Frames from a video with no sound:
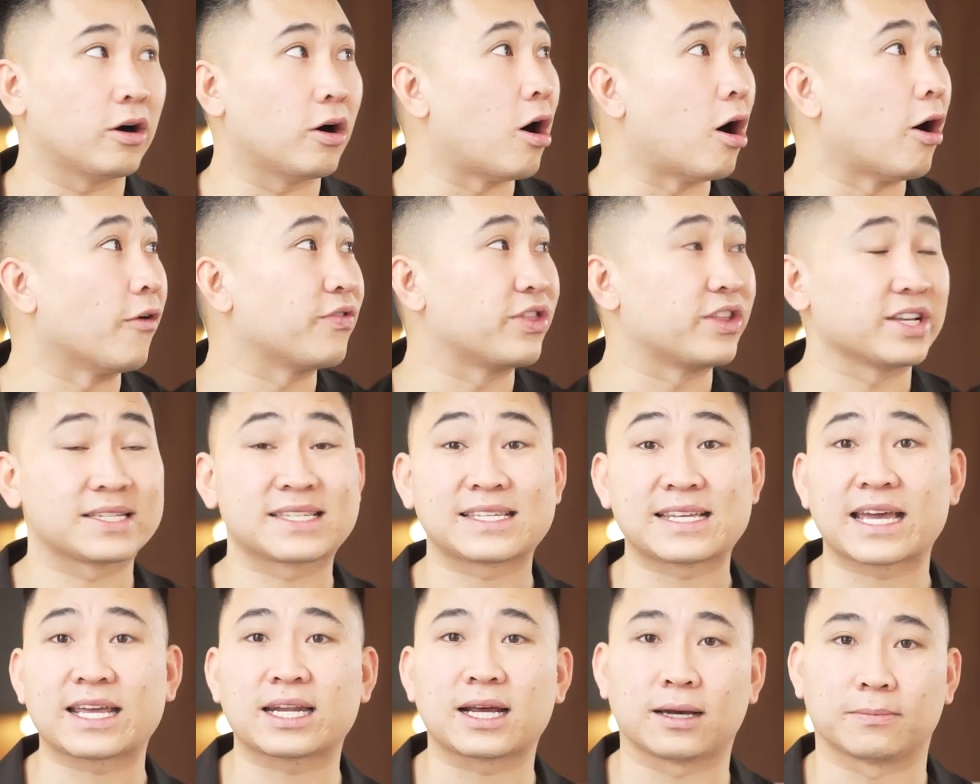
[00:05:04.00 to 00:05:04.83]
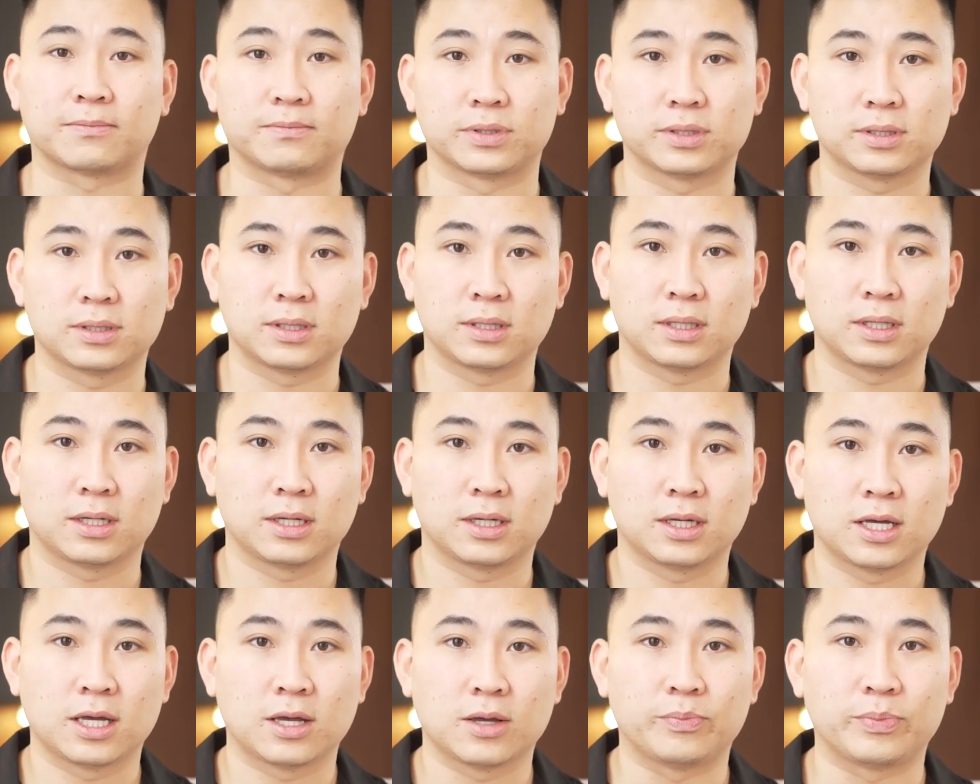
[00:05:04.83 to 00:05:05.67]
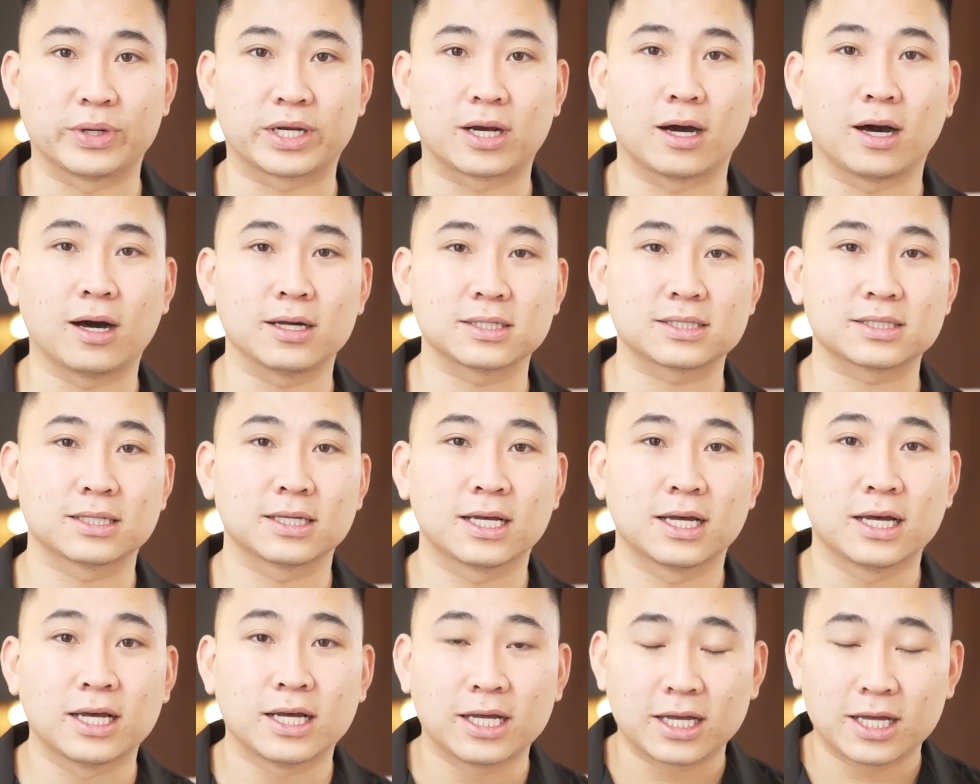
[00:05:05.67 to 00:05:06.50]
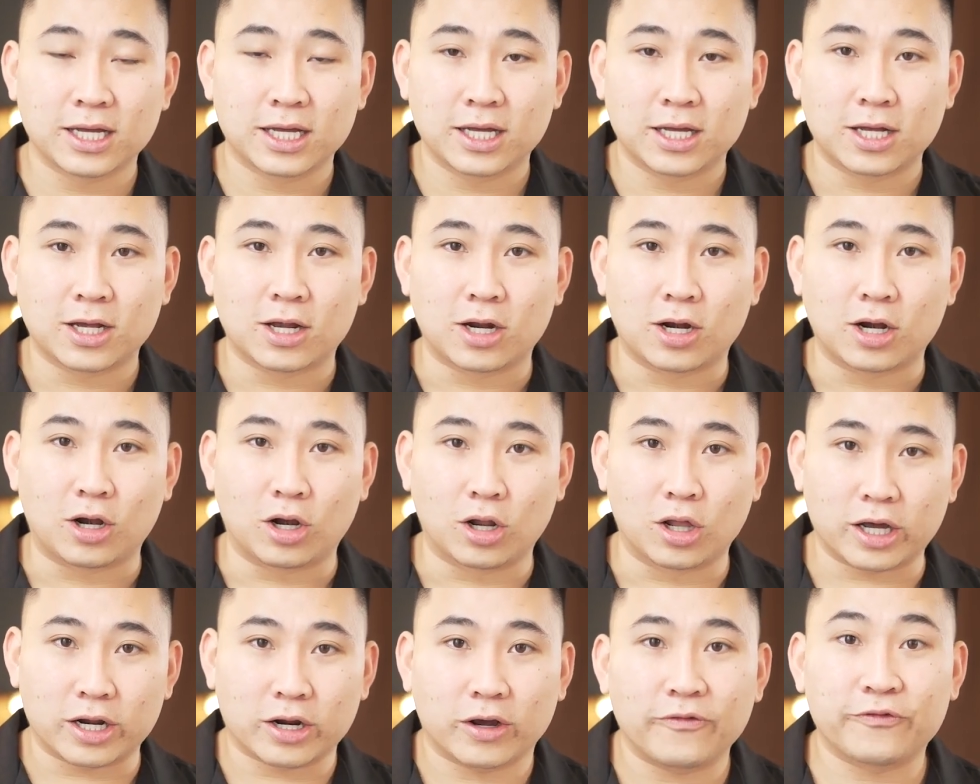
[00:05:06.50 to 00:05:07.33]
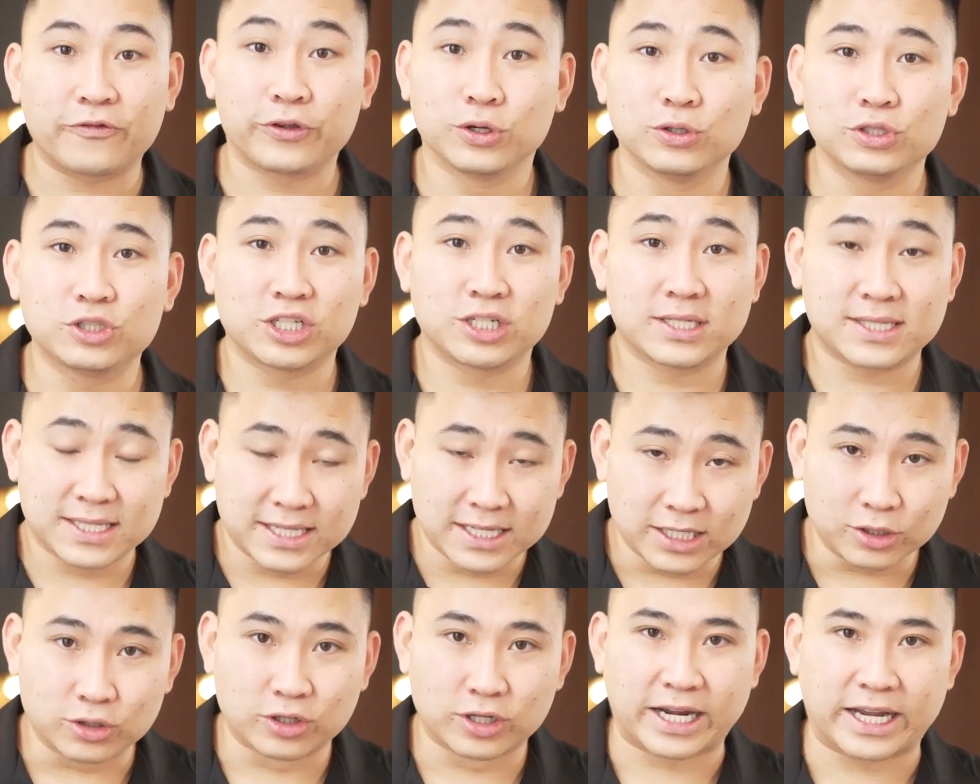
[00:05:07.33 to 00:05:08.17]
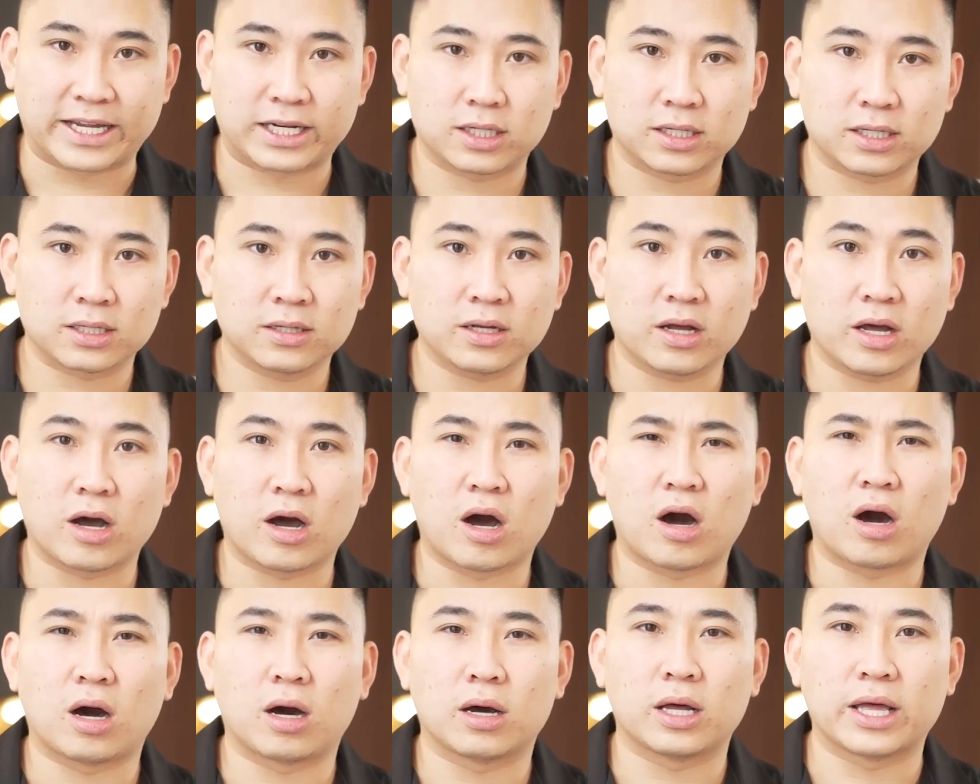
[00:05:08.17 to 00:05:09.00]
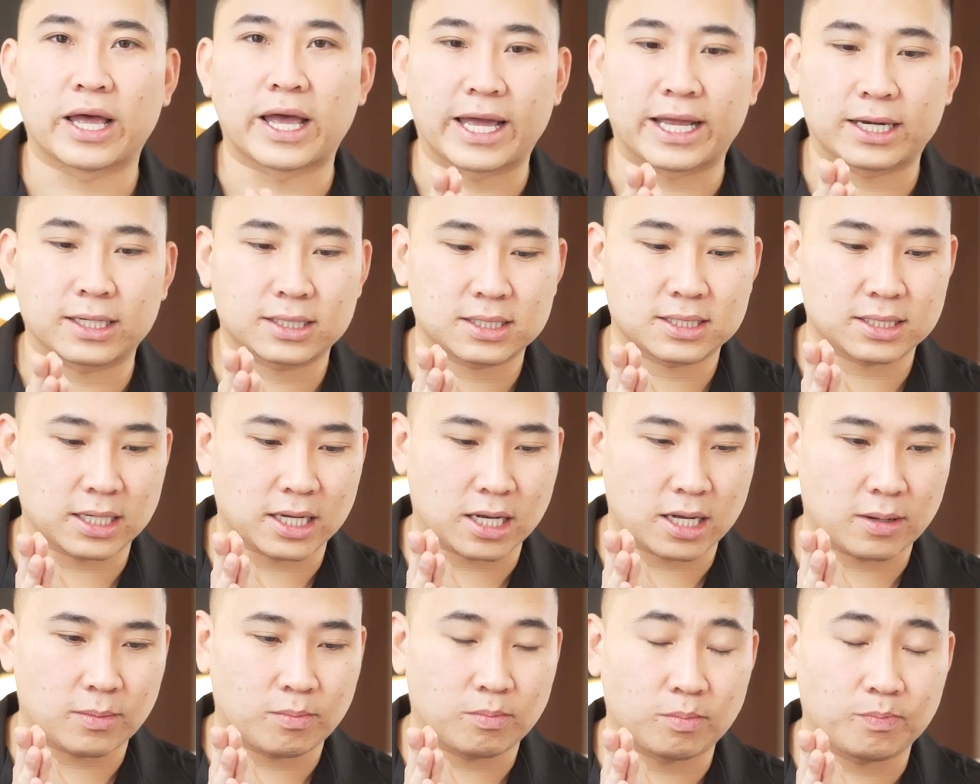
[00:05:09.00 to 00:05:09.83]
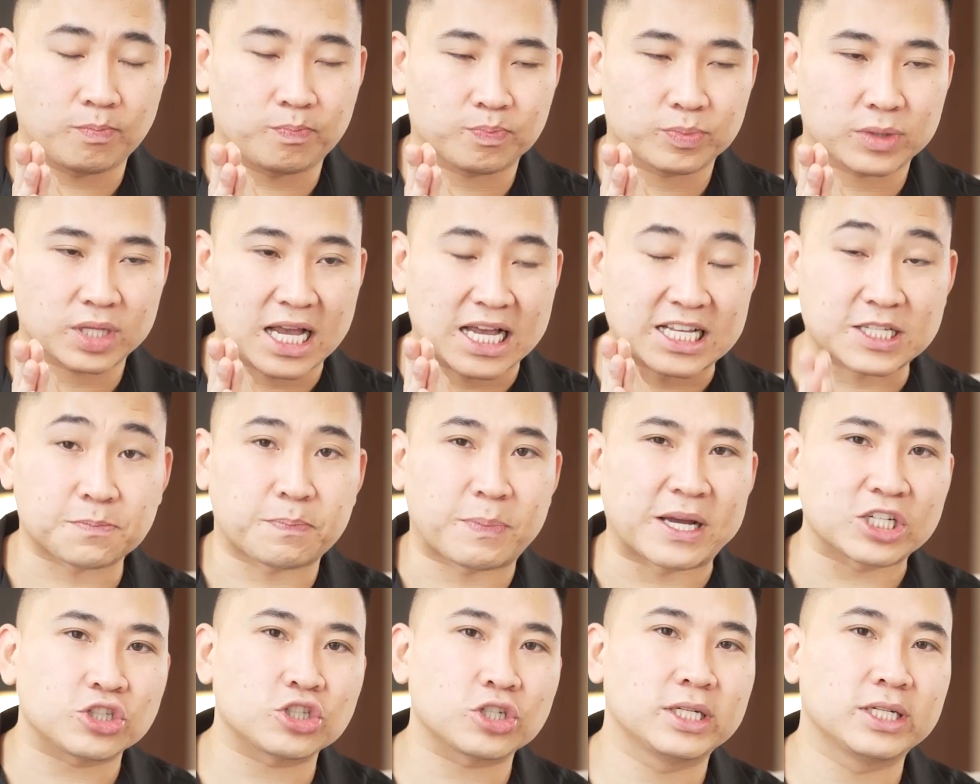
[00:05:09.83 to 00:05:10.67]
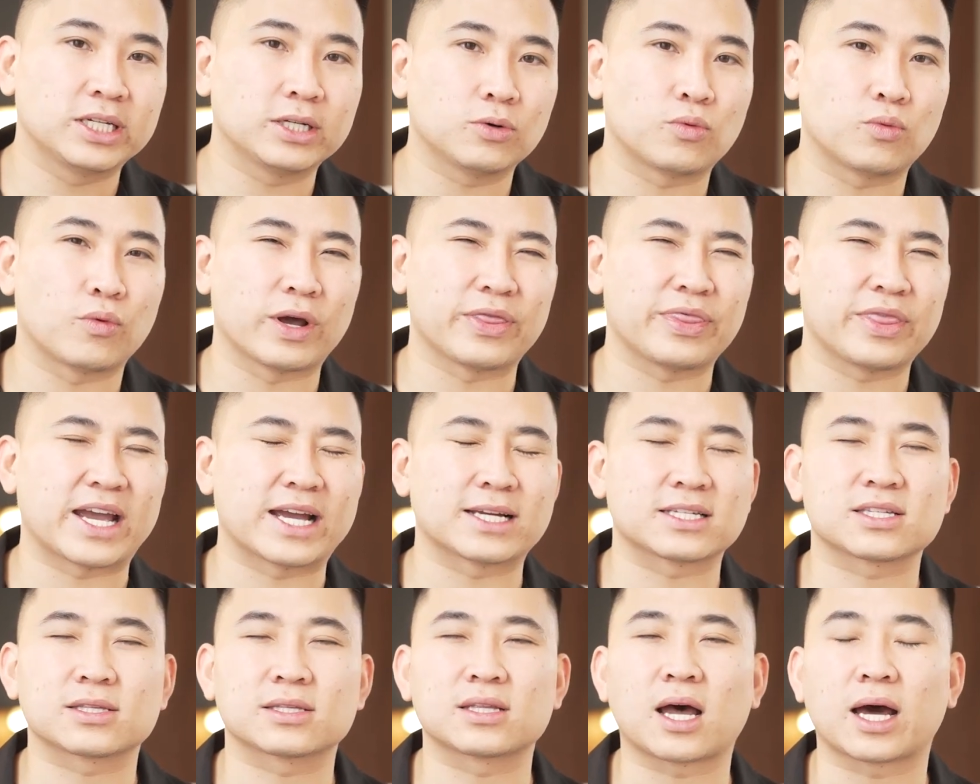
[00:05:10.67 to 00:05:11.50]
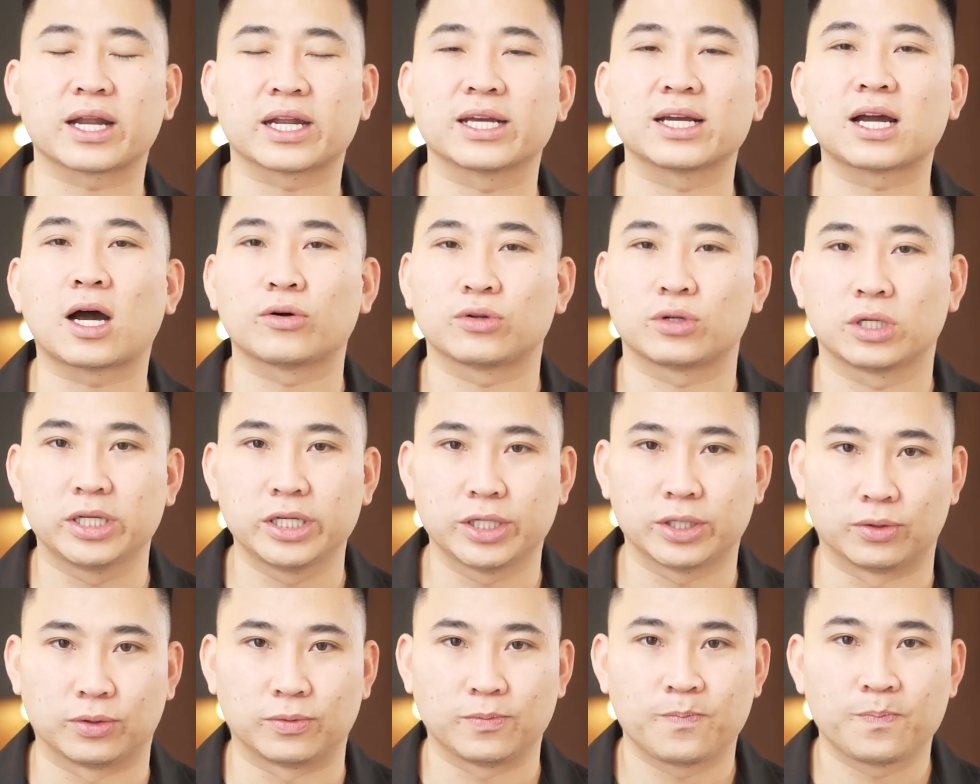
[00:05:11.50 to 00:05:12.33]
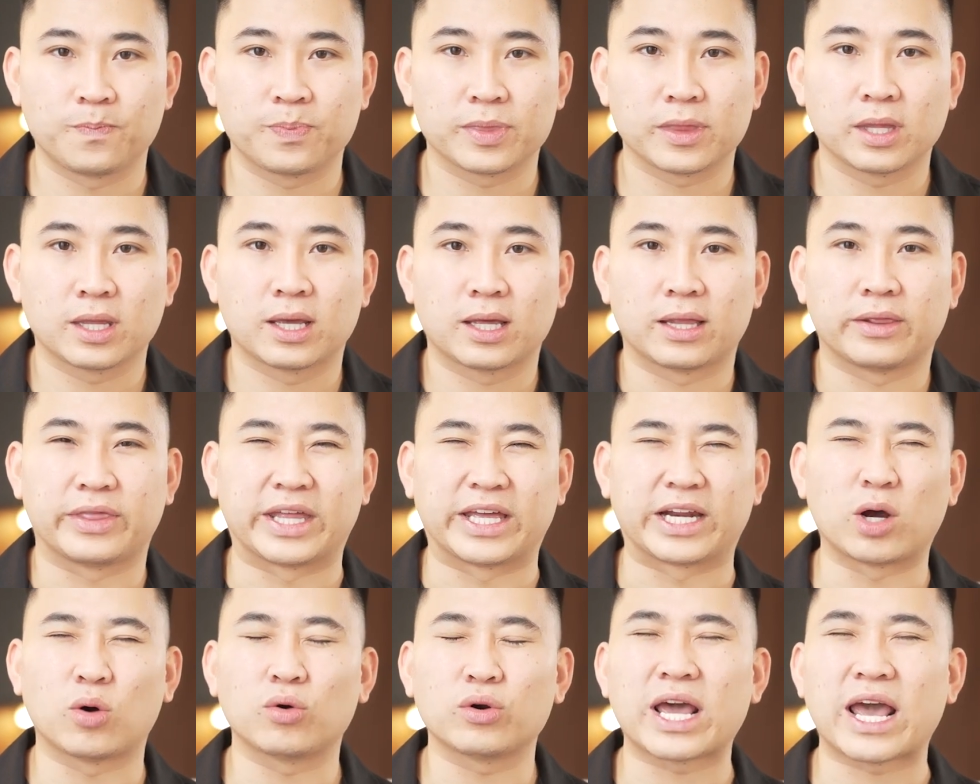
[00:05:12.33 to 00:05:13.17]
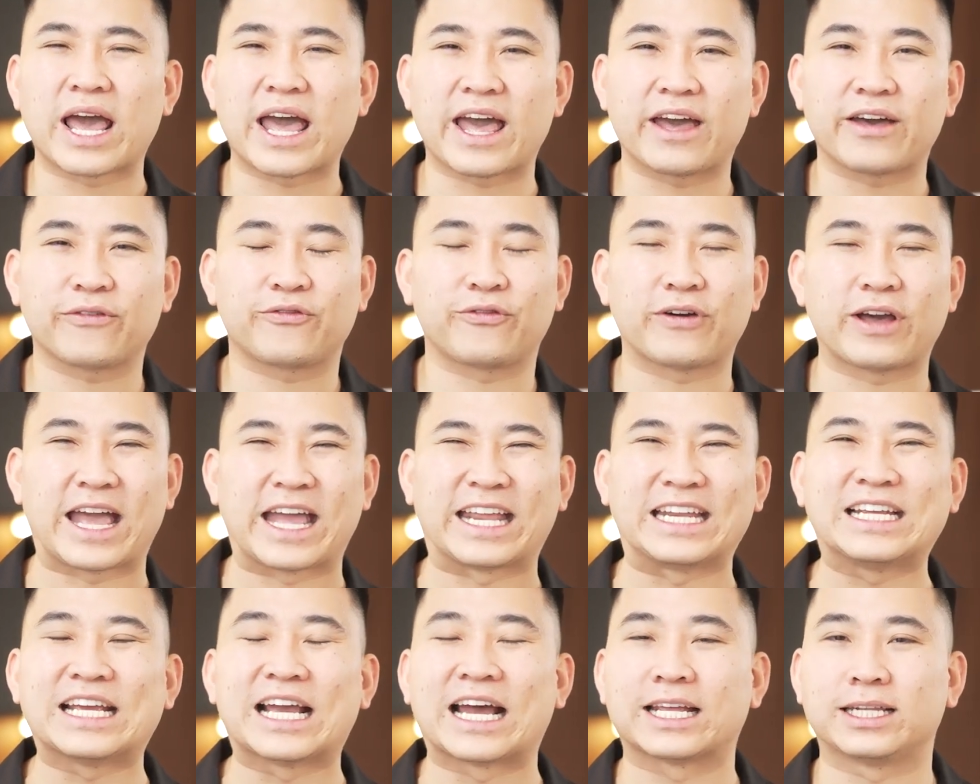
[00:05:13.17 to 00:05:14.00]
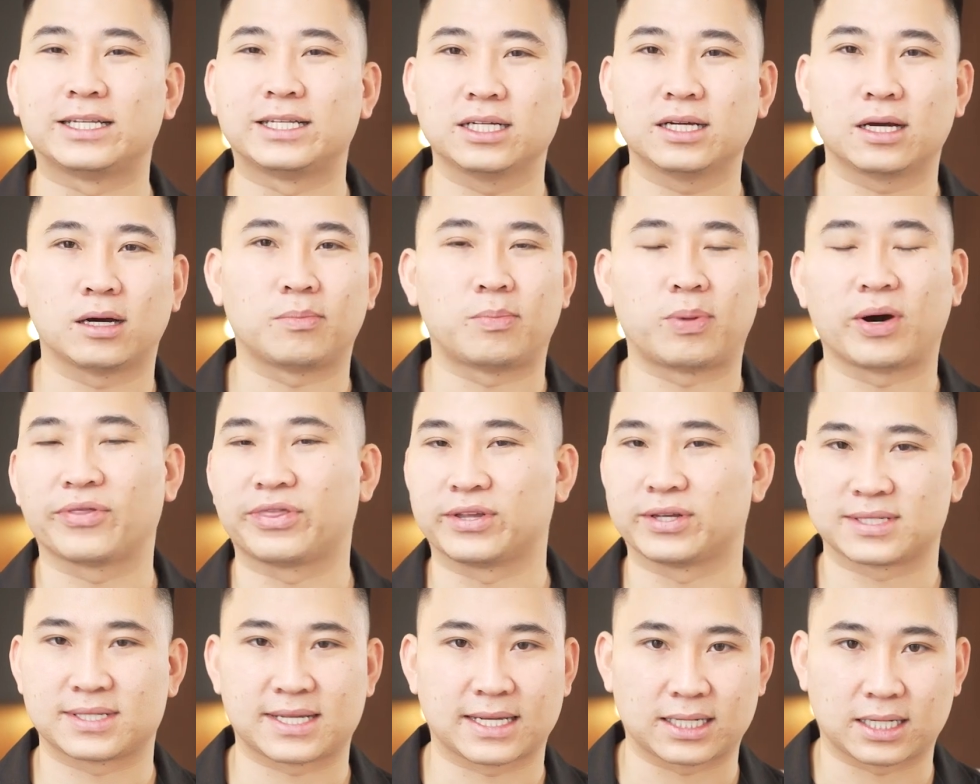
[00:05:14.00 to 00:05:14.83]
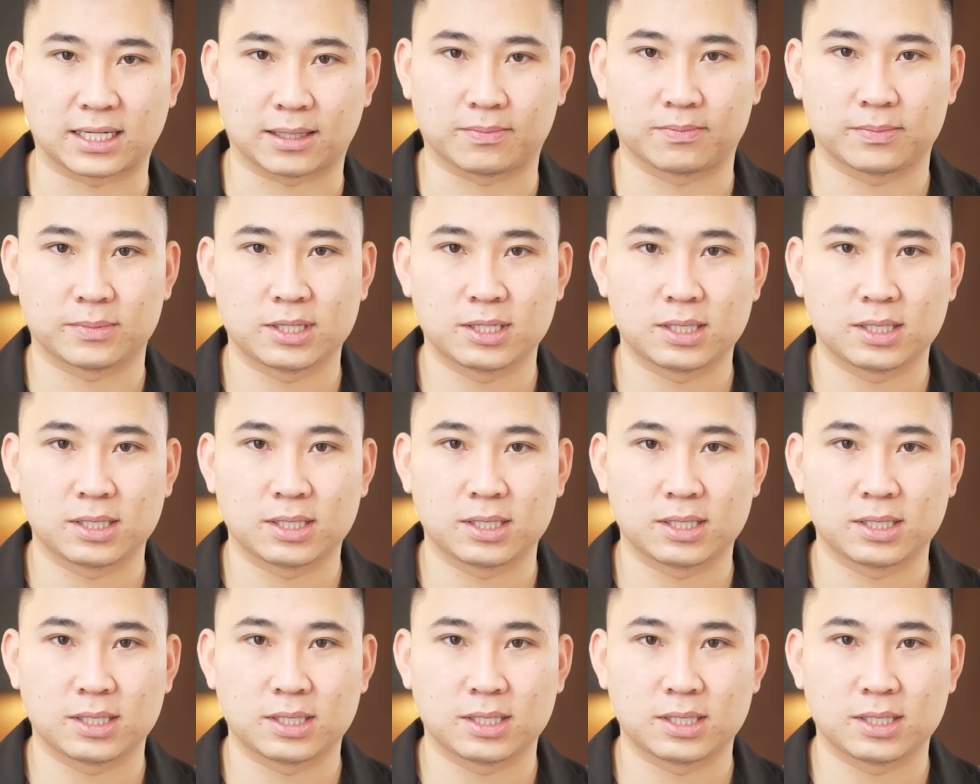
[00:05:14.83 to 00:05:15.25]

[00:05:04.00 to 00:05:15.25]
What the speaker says: of the setup, because a lot of UGC creator, and especially when they are starting out new, they don't have any idea about the setup.